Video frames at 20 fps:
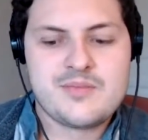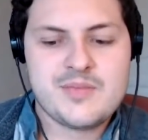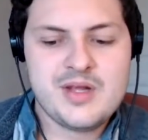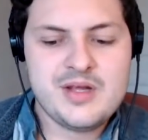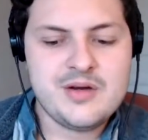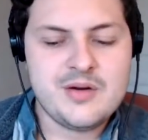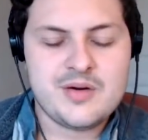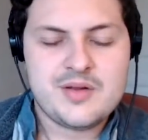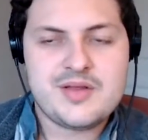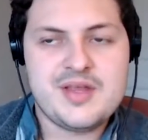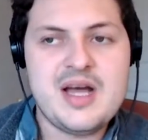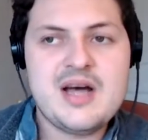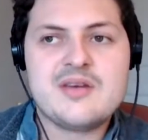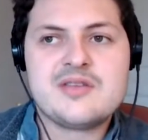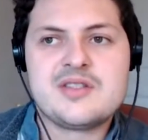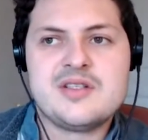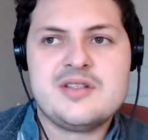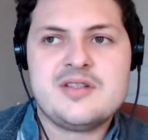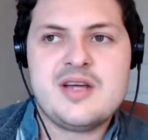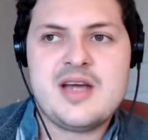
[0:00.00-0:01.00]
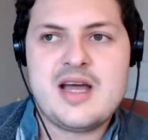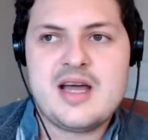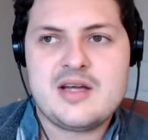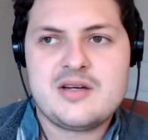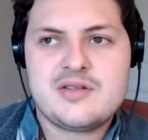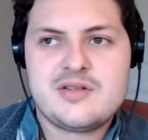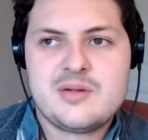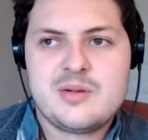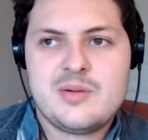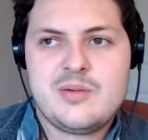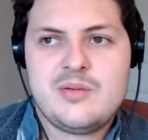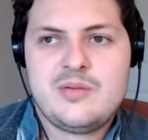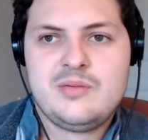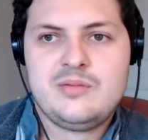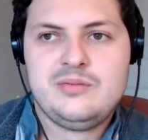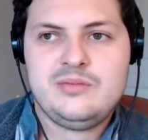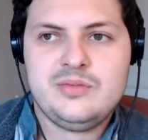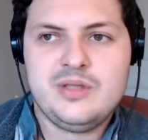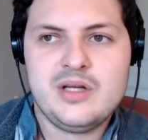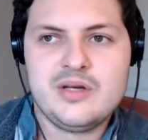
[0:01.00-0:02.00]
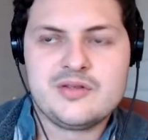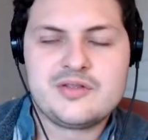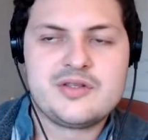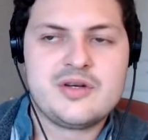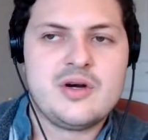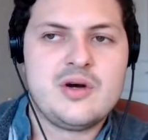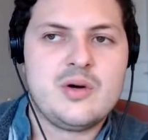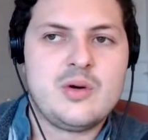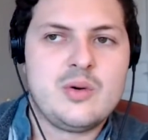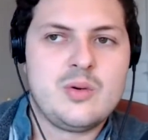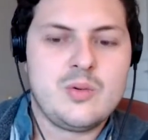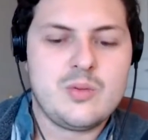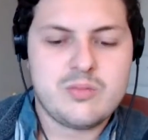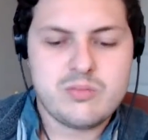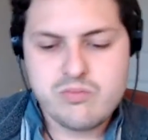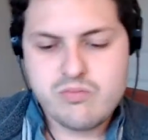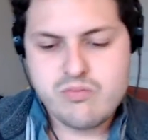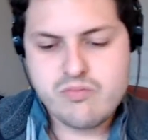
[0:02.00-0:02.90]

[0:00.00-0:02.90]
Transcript: you know, 1,000 Dash, you know, so